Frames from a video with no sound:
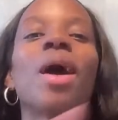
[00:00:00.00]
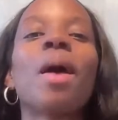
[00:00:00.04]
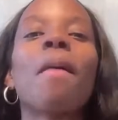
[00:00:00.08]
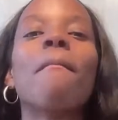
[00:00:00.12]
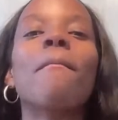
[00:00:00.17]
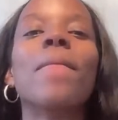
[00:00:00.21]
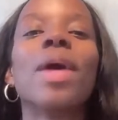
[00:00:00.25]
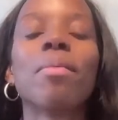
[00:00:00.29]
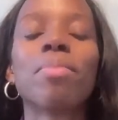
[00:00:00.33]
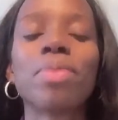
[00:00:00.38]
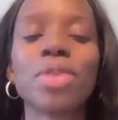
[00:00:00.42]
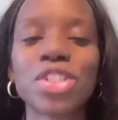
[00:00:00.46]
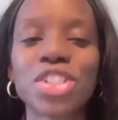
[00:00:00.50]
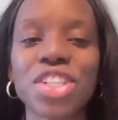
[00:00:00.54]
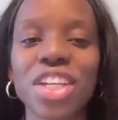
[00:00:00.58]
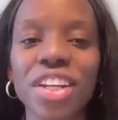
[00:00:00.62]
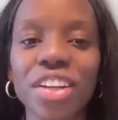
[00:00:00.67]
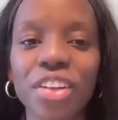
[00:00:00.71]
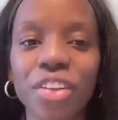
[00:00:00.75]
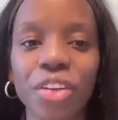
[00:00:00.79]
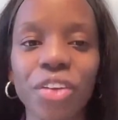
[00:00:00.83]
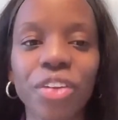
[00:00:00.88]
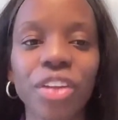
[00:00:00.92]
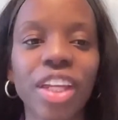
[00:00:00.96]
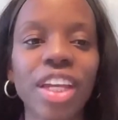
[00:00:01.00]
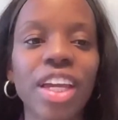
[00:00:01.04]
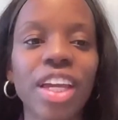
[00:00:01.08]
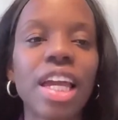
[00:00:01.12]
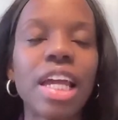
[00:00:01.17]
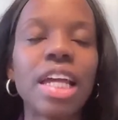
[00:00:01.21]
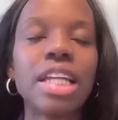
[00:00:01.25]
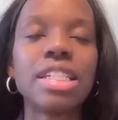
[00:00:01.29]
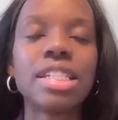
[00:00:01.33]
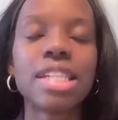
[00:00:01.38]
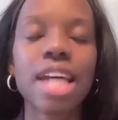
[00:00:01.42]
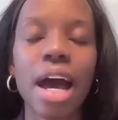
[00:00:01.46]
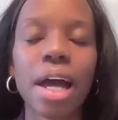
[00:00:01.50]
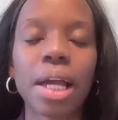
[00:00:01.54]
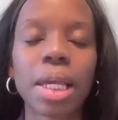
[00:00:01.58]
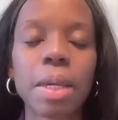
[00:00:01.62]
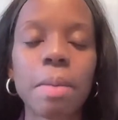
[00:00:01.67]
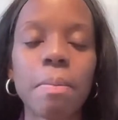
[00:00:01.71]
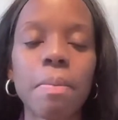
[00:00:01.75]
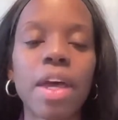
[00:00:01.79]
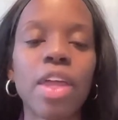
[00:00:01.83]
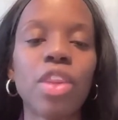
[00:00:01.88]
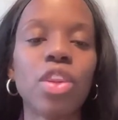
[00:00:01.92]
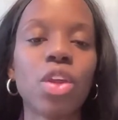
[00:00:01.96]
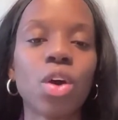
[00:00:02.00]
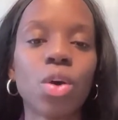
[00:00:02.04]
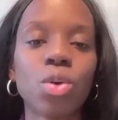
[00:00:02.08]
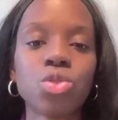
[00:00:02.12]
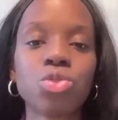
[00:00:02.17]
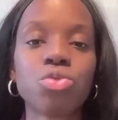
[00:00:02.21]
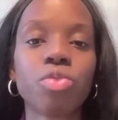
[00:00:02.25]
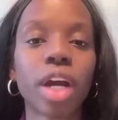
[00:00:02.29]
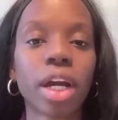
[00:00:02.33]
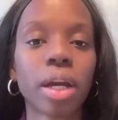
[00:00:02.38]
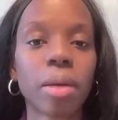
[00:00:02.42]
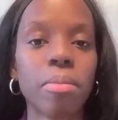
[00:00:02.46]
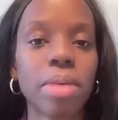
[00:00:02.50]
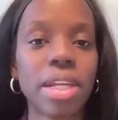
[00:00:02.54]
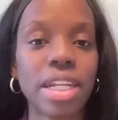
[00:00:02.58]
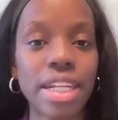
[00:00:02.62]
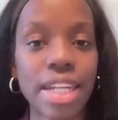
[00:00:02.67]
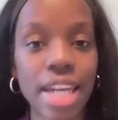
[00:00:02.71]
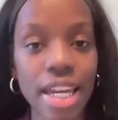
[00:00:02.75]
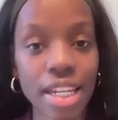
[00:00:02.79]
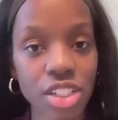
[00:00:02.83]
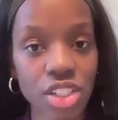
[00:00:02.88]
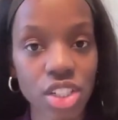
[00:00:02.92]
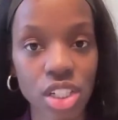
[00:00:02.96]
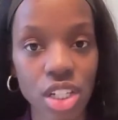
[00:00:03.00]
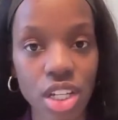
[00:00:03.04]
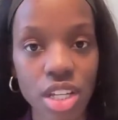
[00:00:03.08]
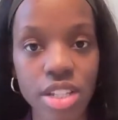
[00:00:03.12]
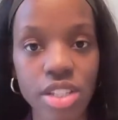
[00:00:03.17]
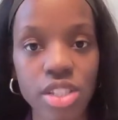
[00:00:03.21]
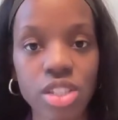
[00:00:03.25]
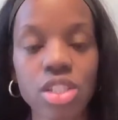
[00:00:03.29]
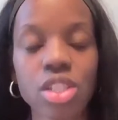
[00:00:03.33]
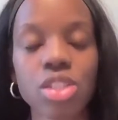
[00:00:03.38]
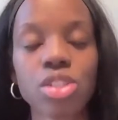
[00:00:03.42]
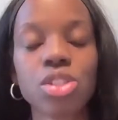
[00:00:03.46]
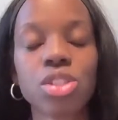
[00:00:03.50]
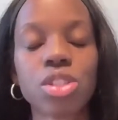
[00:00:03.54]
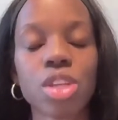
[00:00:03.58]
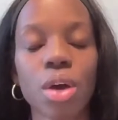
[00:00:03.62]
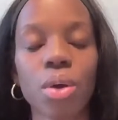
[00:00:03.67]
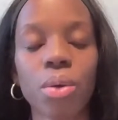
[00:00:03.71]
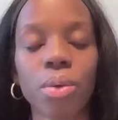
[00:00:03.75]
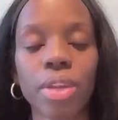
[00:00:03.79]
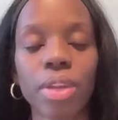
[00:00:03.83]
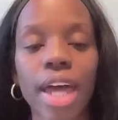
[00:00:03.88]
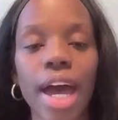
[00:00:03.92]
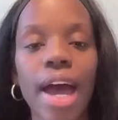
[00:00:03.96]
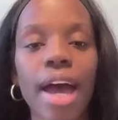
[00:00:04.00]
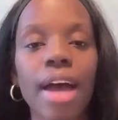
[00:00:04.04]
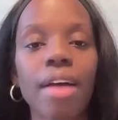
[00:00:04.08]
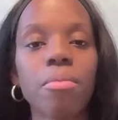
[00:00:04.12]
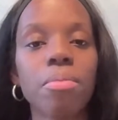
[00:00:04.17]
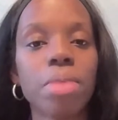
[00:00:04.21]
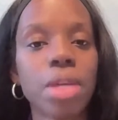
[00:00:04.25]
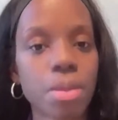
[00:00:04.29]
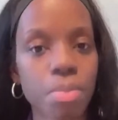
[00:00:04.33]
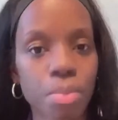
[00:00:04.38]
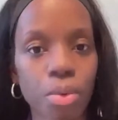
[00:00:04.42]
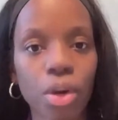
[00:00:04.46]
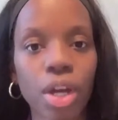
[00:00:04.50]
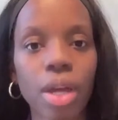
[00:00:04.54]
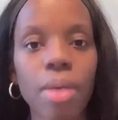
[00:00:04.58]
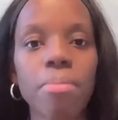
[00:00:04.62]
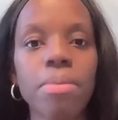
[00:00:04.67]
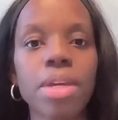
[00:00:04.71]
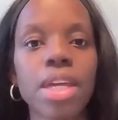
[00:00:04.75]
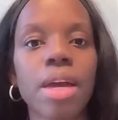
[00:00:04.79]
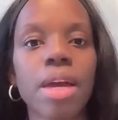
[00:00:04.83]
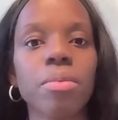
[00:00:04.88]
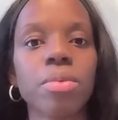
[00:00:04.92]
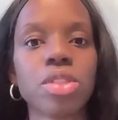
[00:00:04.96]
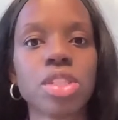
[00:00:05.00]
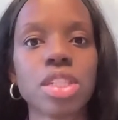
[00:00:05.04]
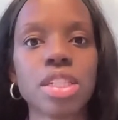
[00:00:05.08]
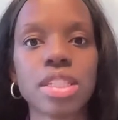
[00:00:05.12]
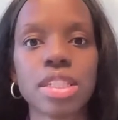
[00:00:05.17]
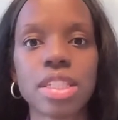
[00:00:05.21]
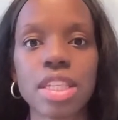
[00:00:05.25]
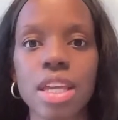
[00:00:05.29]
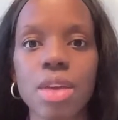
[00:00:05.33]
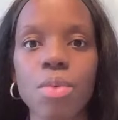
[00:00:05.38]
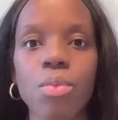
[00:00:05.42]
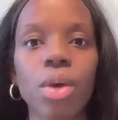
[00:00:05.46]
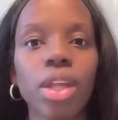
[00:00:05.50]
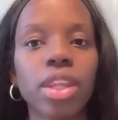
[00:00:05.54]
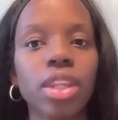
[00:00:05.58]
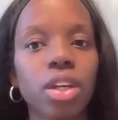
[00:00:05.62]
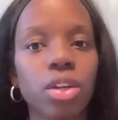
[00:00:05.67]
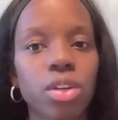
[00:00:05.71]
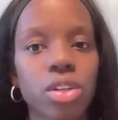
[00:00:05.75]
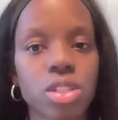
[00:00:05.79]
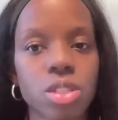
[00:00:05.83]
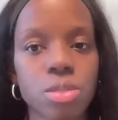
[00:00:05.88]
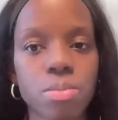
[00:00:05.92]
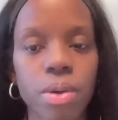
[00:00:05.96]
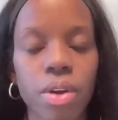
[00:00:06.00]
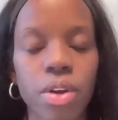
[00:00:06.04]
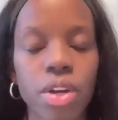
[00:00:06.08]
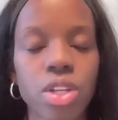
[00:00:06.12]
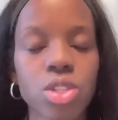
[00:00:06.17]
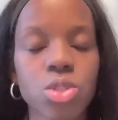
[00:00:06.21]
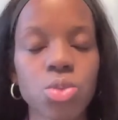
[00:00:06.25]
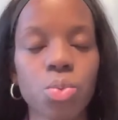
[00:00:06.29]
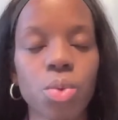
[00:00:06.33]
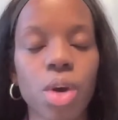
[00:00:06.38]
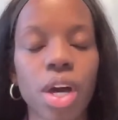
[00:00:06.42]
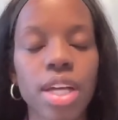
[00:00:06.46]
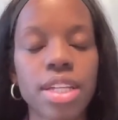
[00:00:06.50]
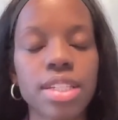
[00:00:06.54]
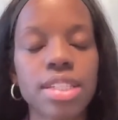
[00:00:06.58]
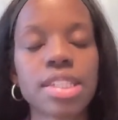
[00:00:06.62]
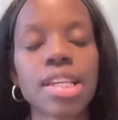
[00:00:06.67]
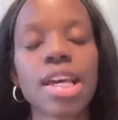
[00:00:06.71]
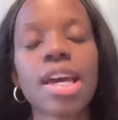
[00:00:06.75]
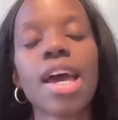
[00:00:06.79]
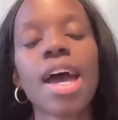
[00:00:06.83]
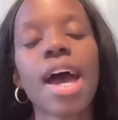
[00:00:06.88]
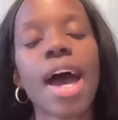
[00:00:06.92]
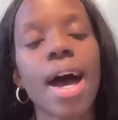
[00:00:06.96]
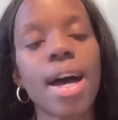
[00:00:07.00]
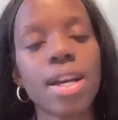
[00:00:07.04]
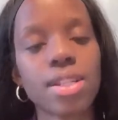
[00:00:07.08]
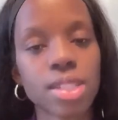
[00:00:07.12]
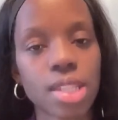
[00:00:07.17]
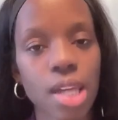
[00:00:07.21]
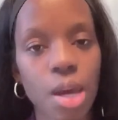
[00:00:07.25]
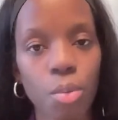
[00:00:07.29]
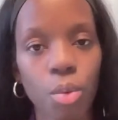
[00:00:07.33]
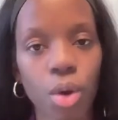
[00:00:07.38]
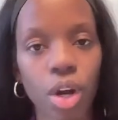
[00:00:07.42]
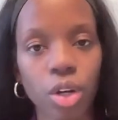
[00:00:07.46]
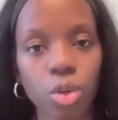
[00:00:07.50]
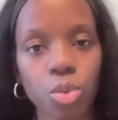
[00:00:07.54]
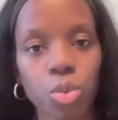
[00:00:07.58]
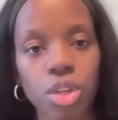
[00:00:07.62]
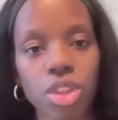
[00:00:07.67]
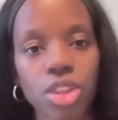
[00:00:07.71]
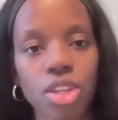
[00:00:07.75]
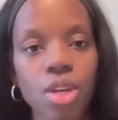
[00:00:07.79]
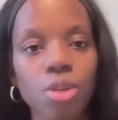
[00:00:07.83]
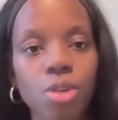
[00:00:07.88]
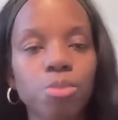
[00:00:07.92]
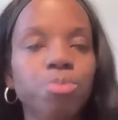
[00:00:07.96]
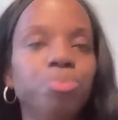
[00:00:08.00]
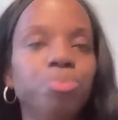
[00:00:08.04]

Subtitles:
but particularly document those recommendations so that people can be able to see what their experience was as they worked with you.